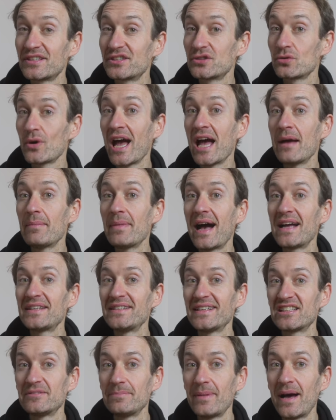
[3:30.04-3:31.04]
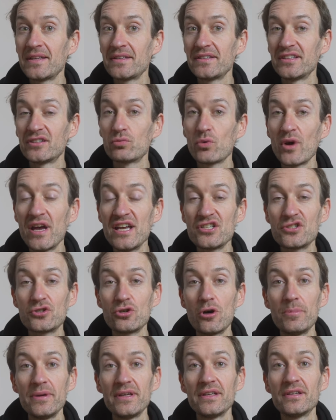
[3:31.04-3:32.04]
SRAM has expanded its
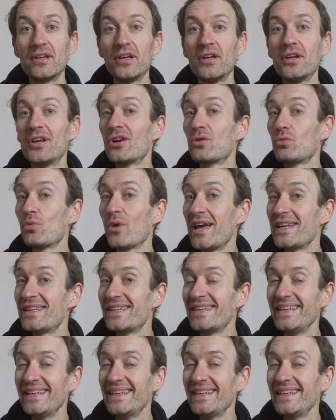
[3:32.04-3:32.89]
range-topping Red